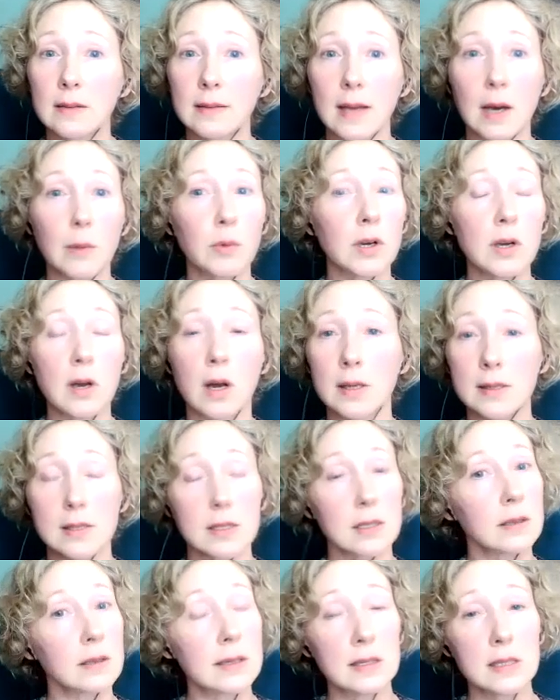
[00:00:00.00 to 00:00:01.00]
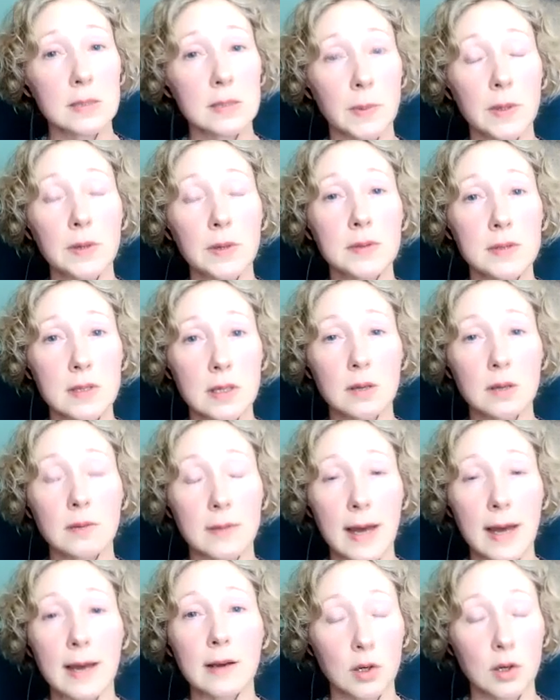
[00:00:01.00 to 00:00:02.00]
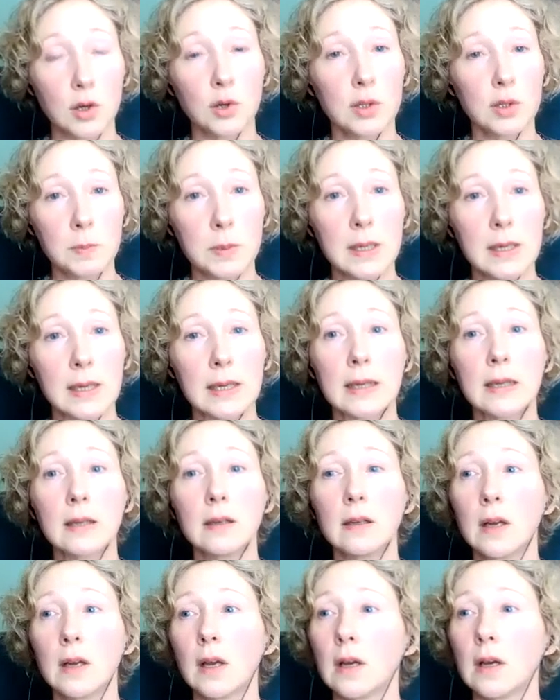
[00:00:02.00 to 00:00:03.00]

that we're constantly exposed to. That could be it.